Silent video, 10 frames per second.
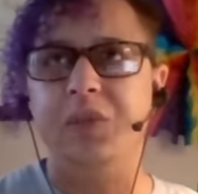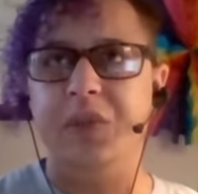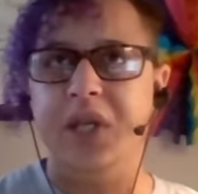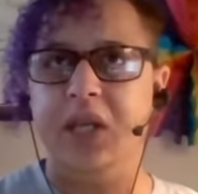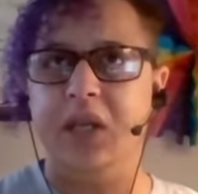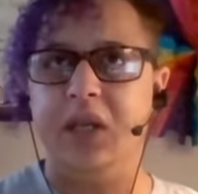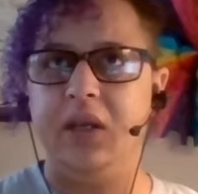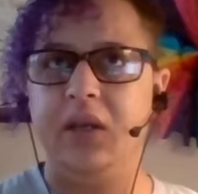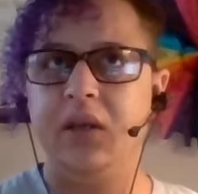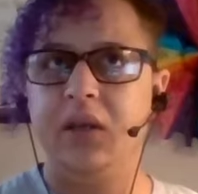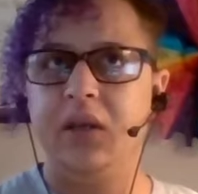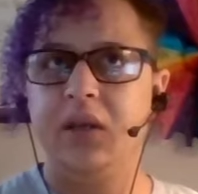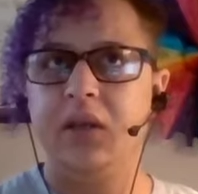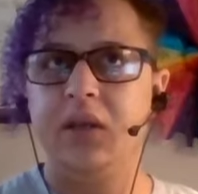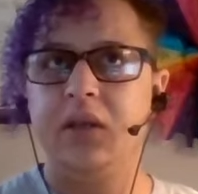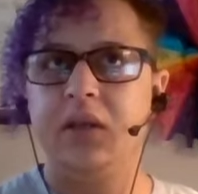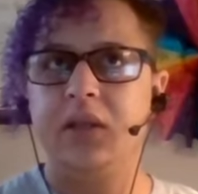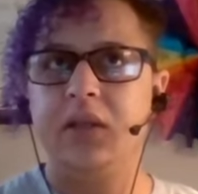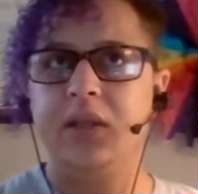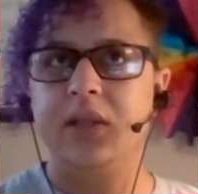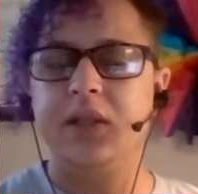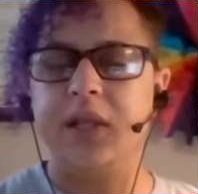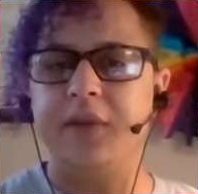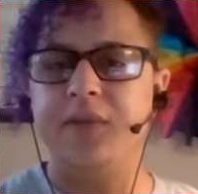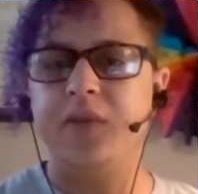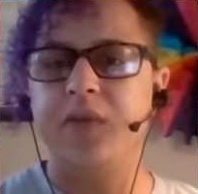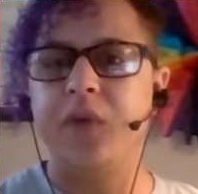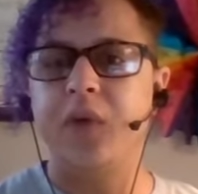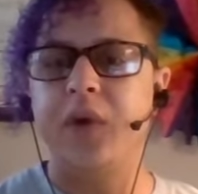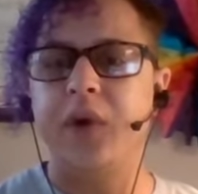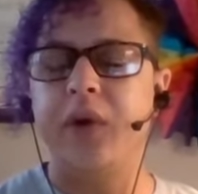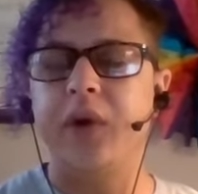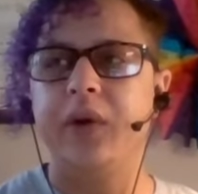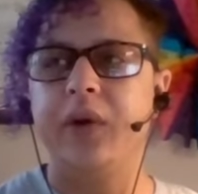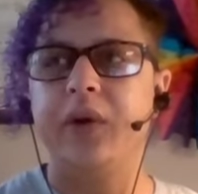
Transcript: be safe for